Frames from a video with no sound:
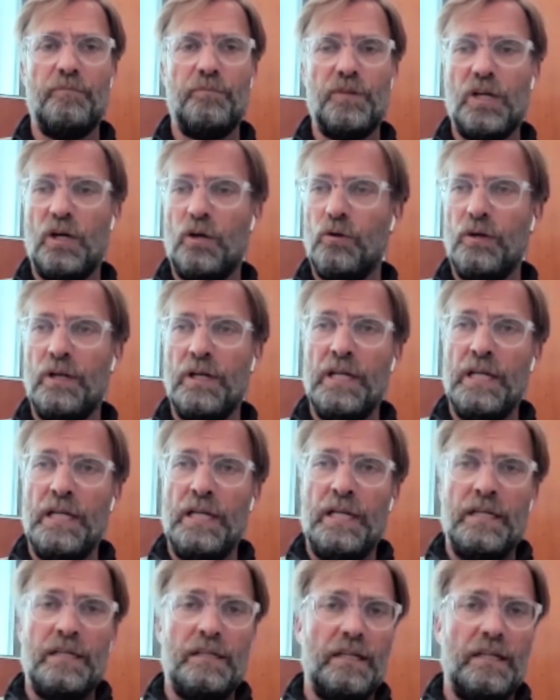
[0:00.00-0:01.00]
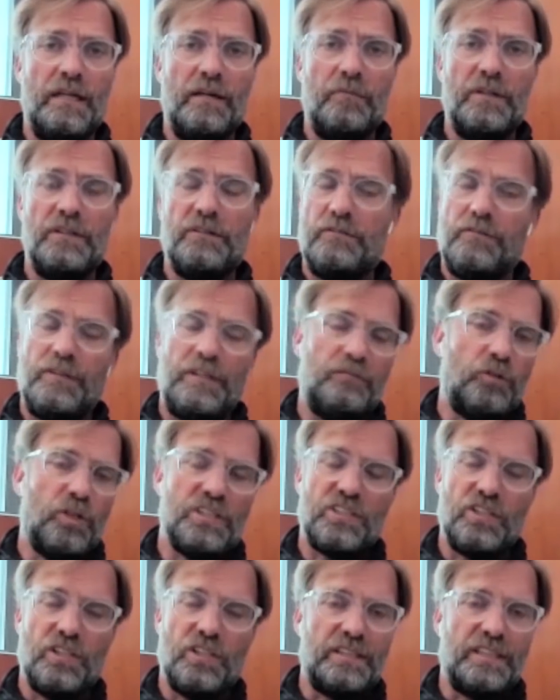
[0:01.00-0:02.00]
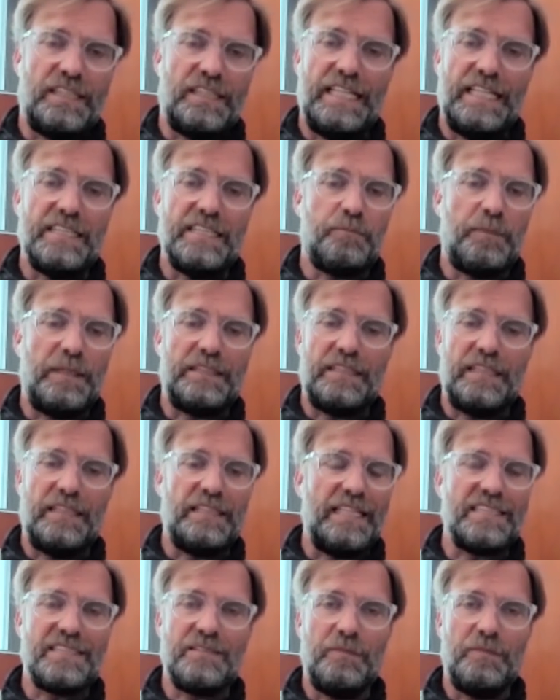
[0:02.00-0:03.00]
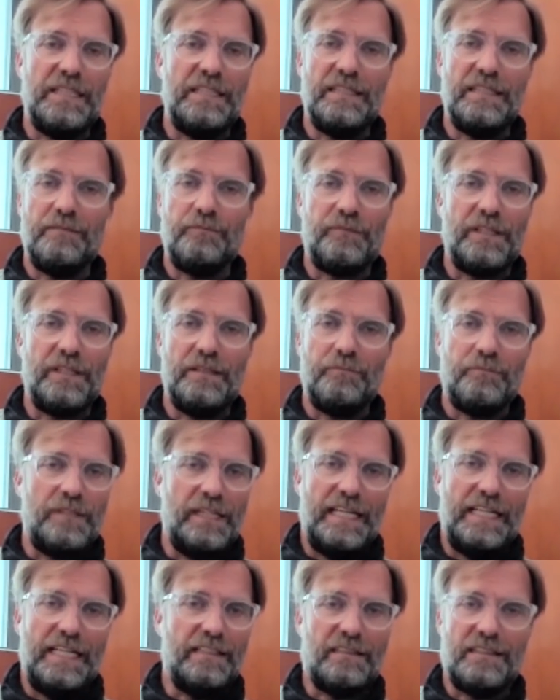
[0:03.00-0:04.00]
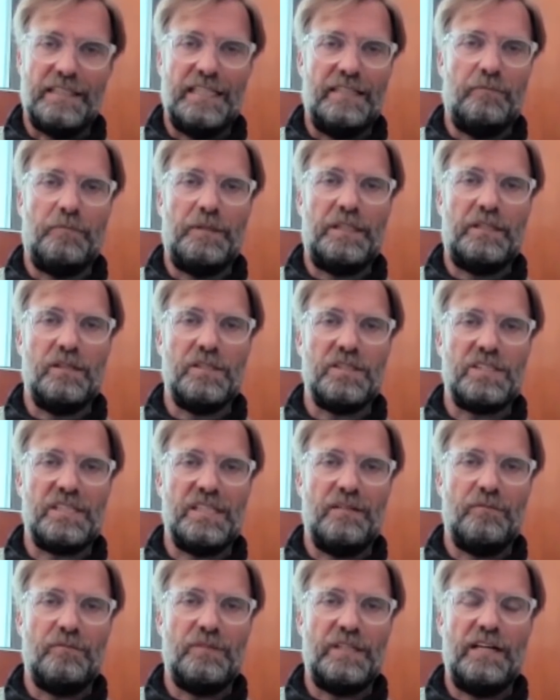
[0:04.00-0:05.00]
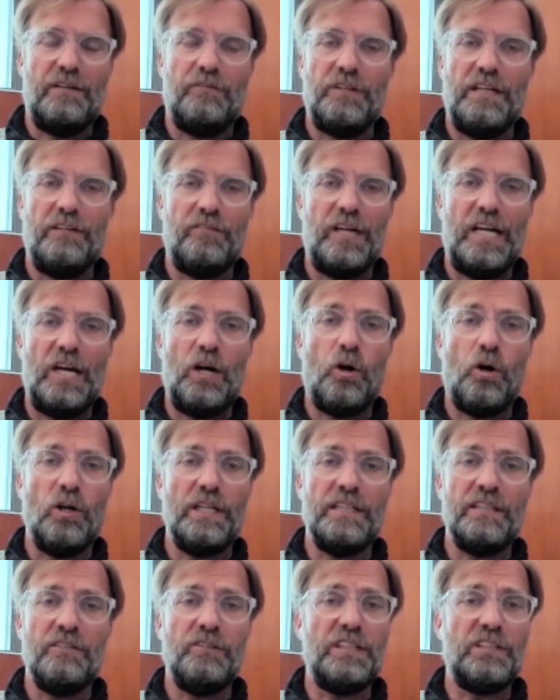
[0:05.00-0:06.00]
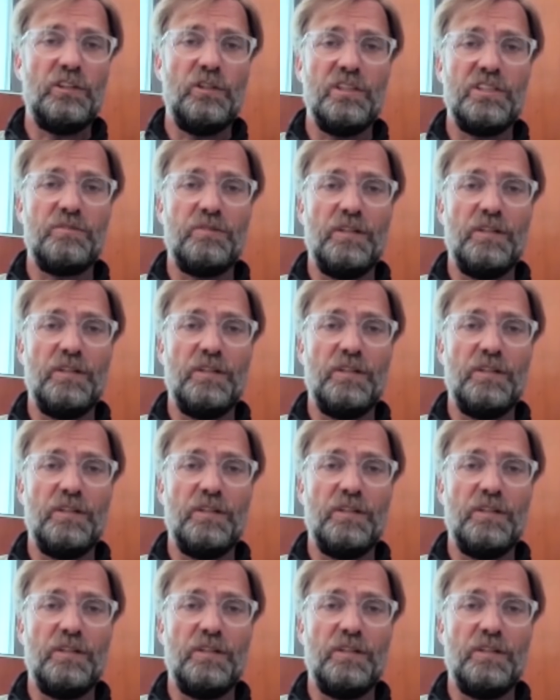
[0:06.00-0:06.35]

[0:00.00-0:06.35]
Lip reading: No, it was not the case, but that doesn't mean anything, because we are all individuals.